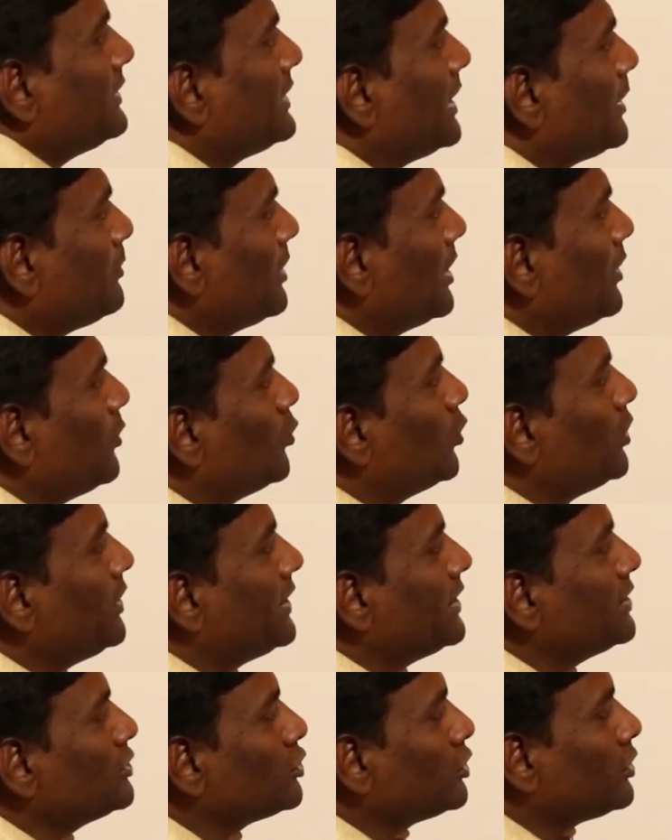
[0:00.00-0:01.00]
terminal
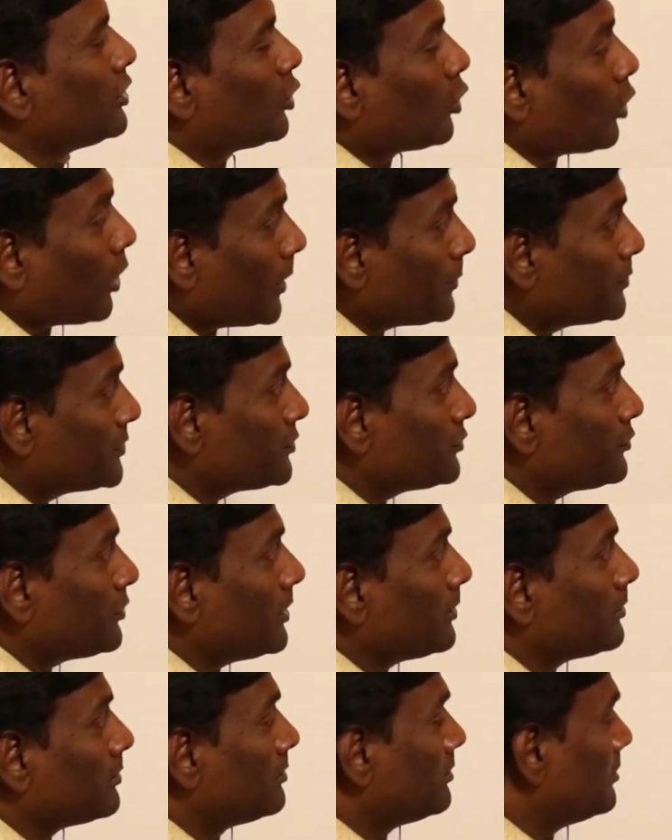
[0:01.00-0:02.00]
voltage drops
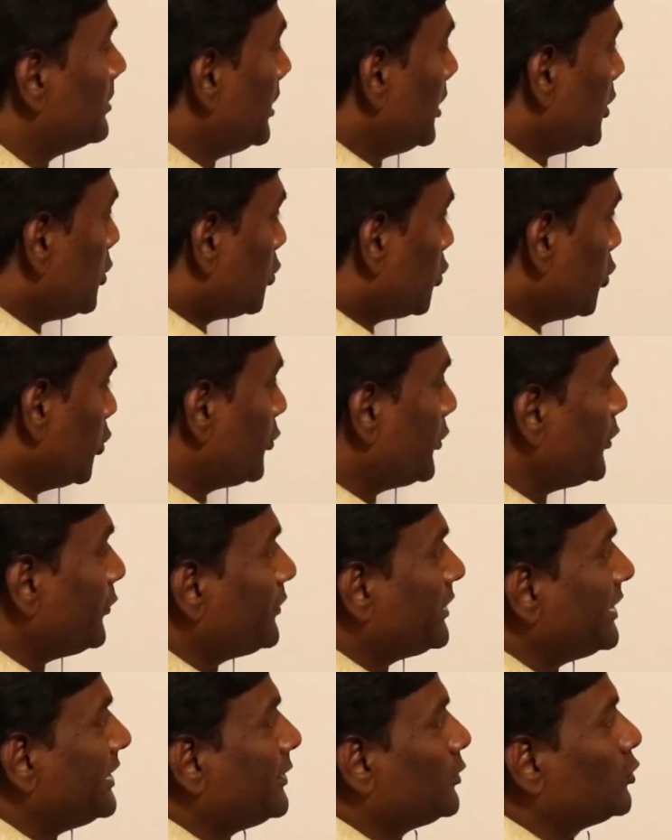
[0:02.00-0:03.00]
from
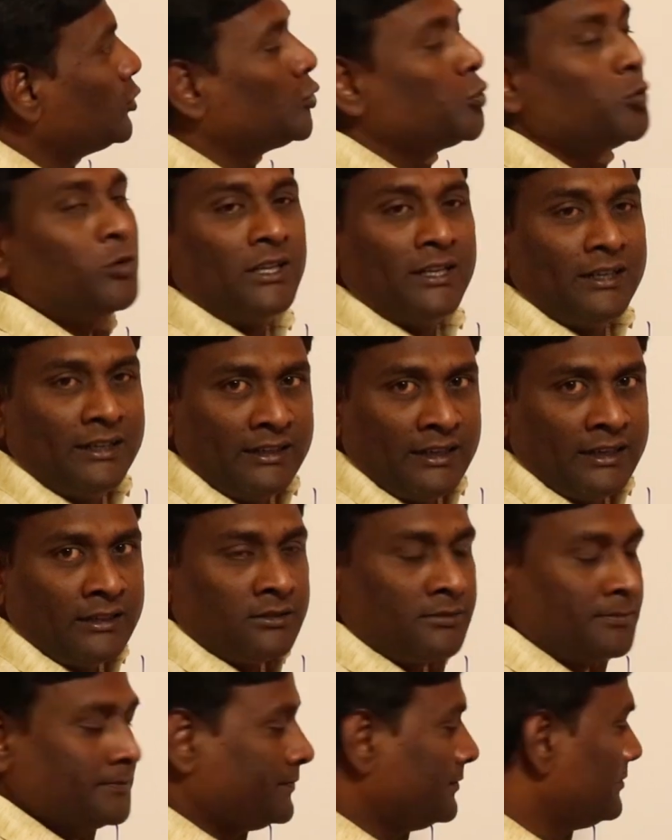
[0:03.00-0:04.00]
250 to
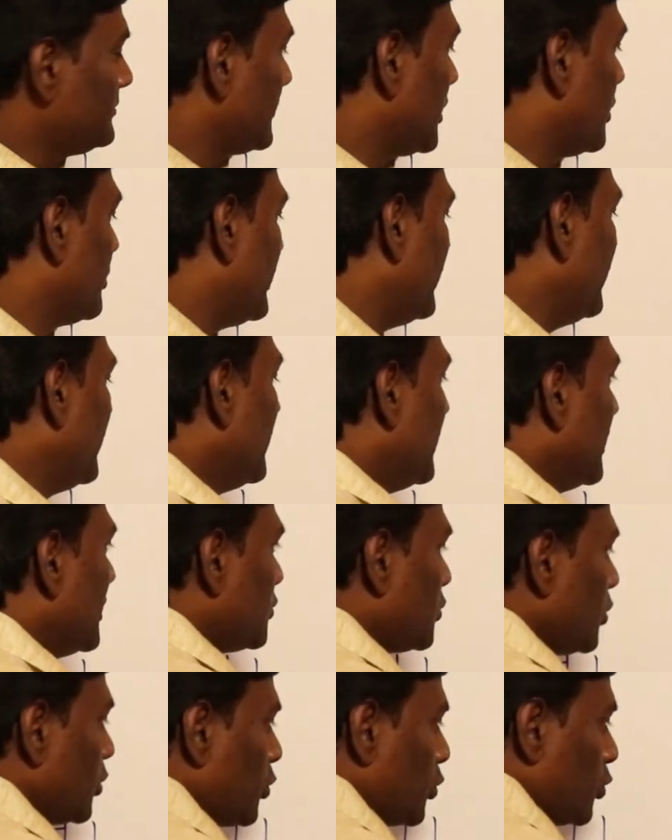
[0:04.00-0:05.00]
238. Okay,
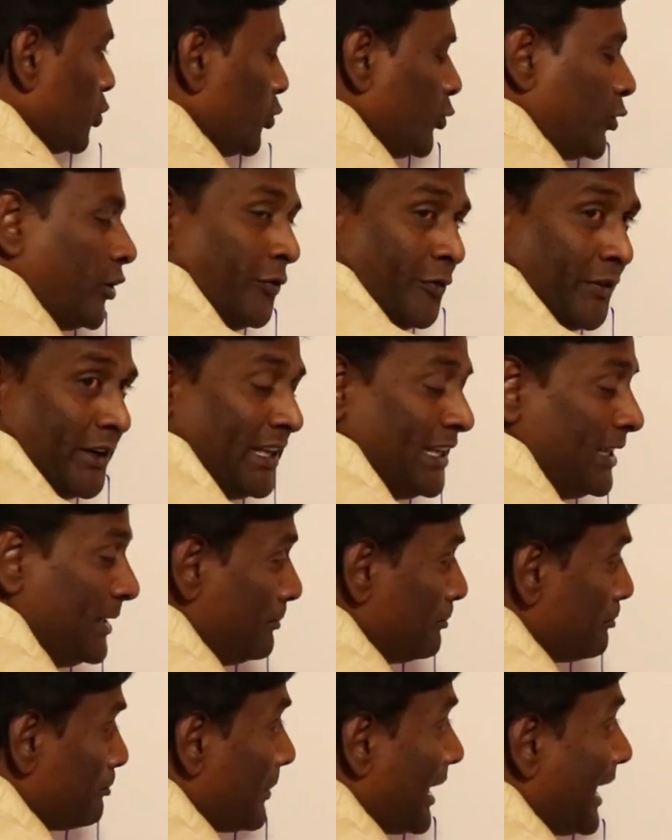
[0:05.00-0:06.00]
so 250
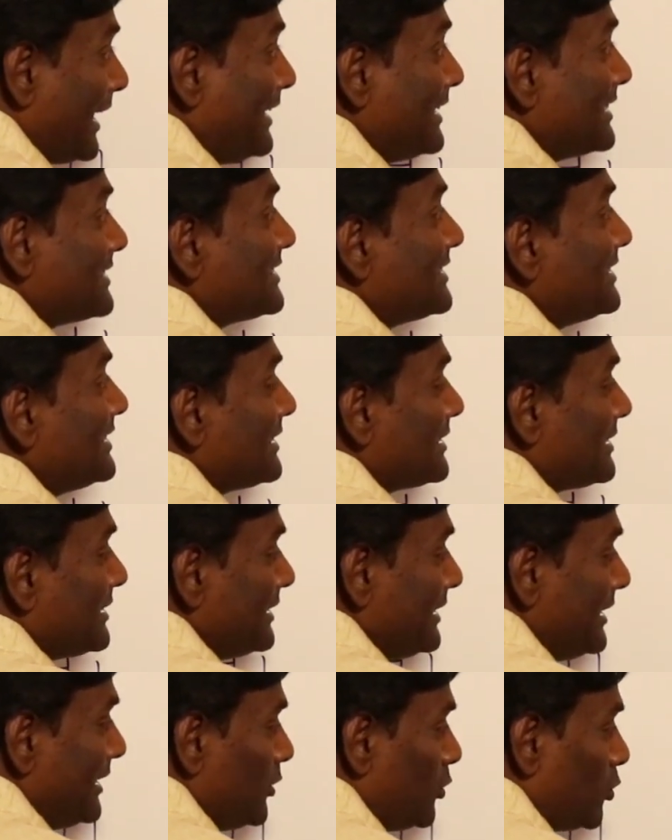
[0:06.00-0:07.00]
minus
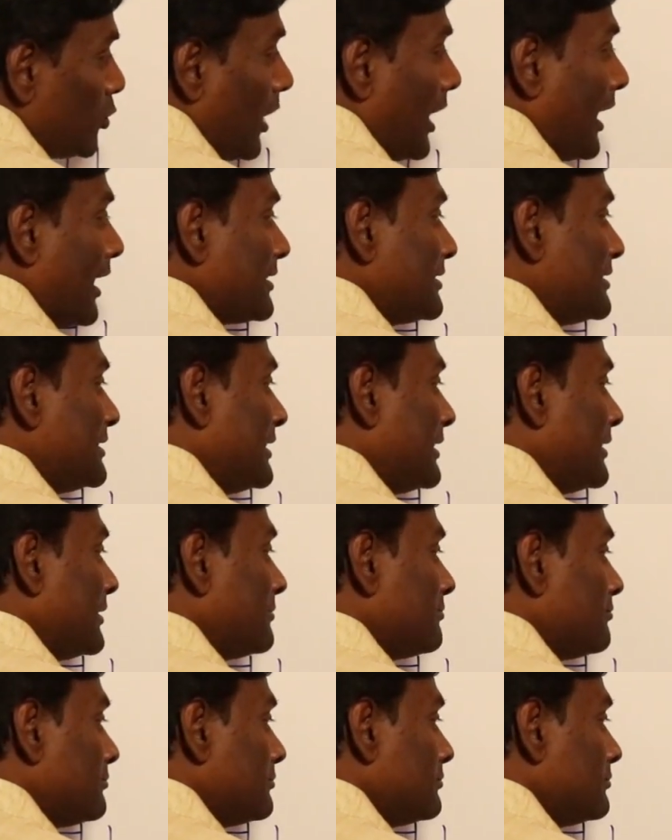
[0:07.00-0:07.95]
60 into RG